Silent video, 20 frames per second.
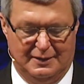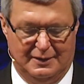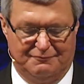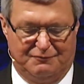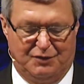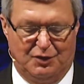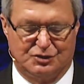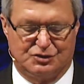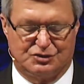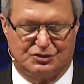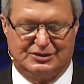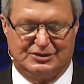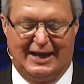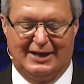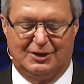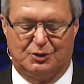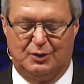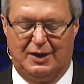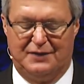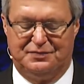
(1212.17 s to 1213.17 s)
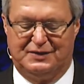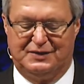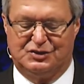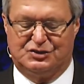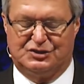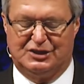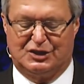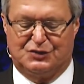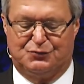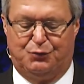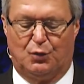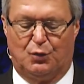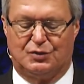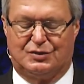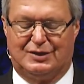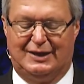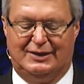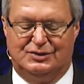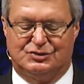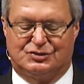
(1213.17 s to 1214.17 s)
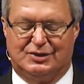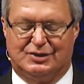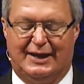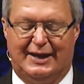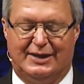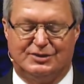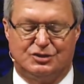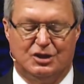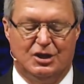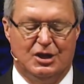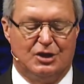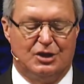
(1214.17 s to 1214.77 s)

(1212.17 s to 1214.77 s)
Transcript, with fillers: First, 2 Corinthians 6.14 says,